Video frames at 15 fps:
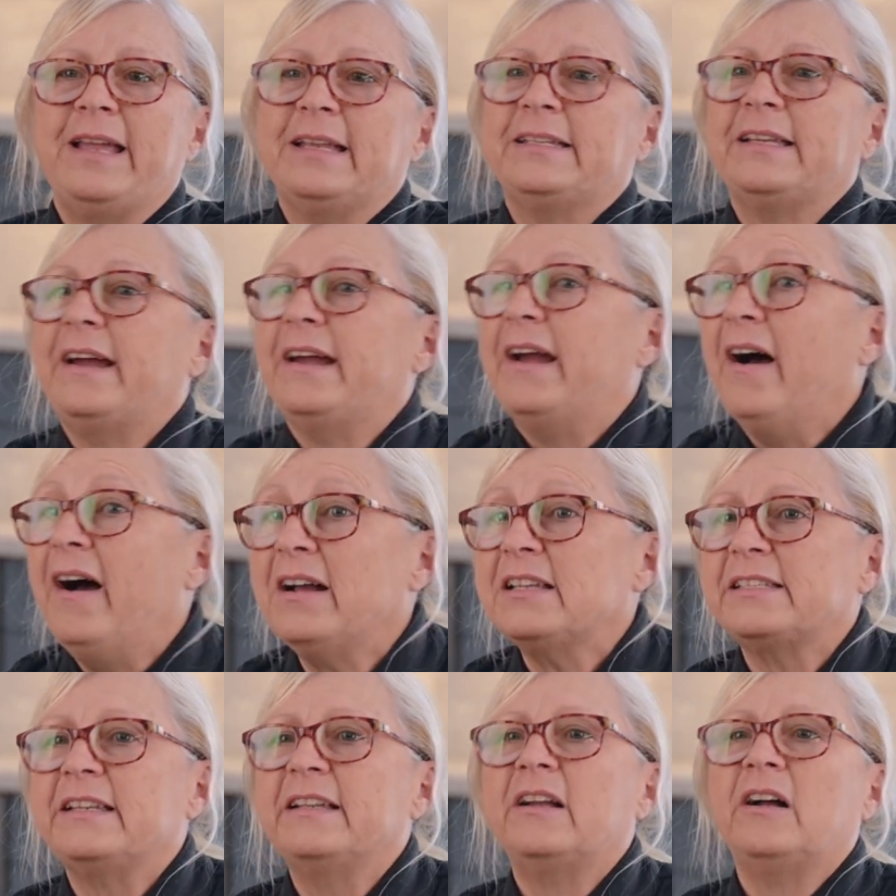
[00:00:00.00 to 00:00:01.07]

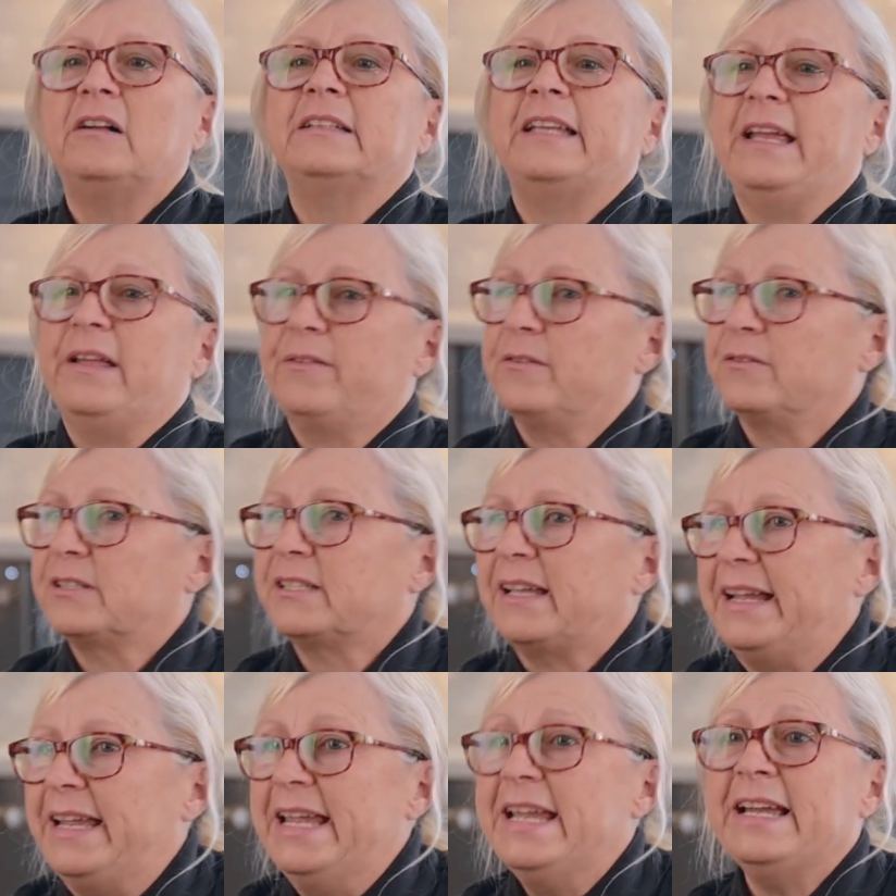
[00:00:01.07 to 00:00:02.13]
antioxidant called
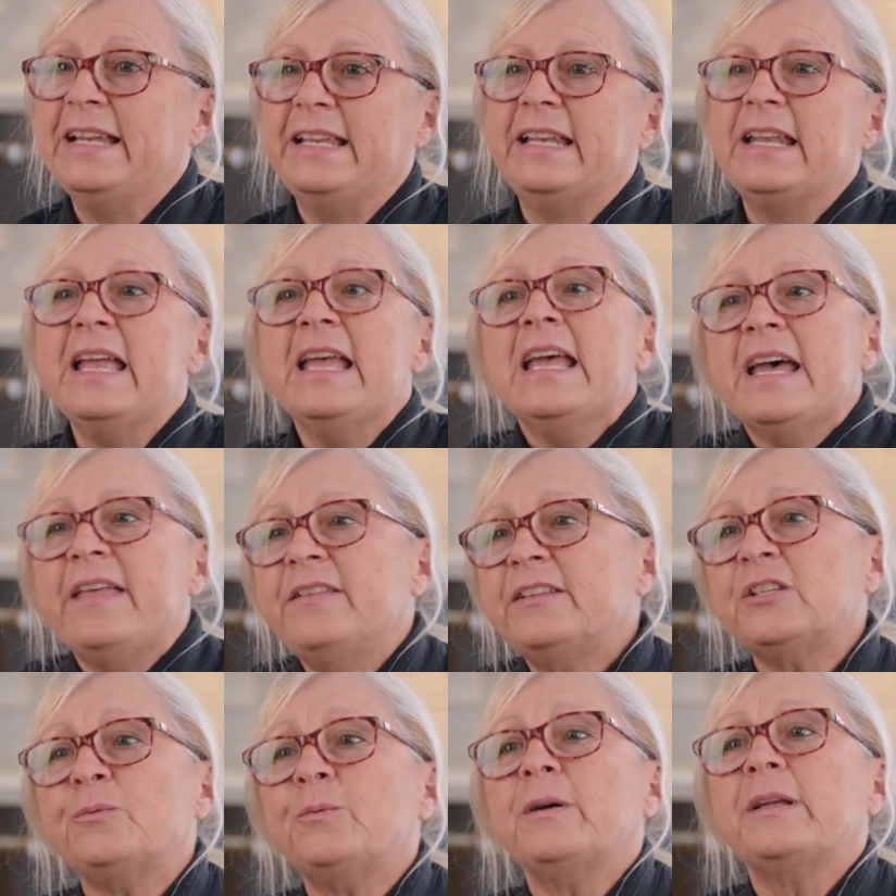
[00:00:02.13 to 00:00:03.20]
anthocyanin, and this
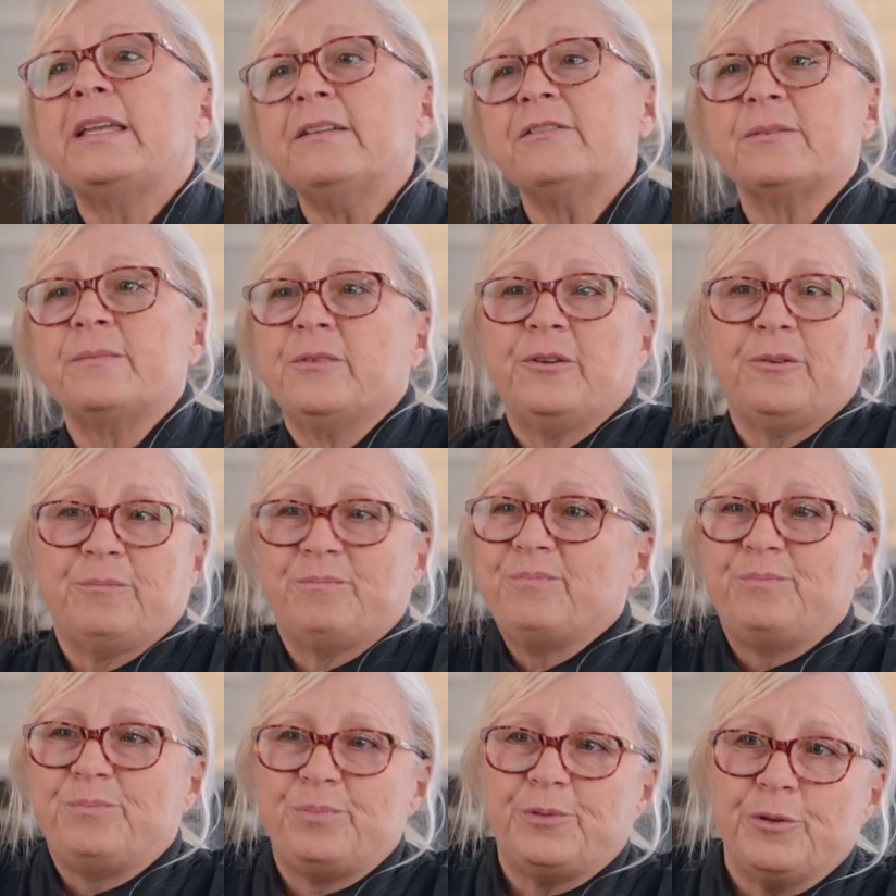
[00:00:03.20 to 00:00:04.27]
is what gives them their
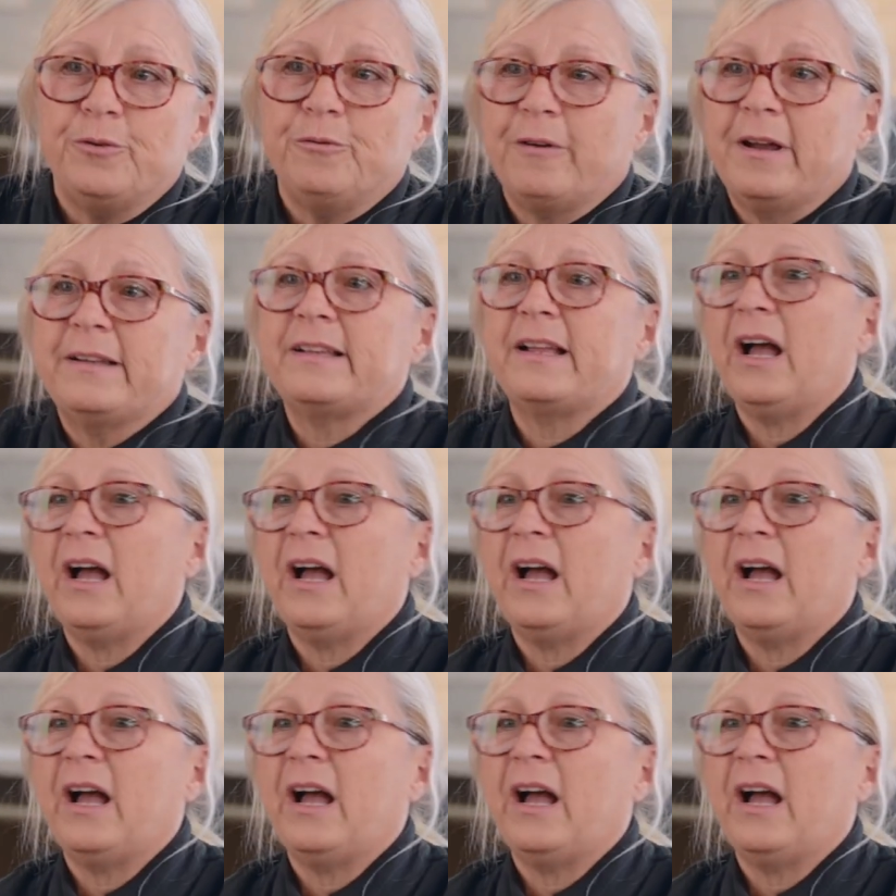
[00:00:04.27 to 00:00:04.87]
blue-red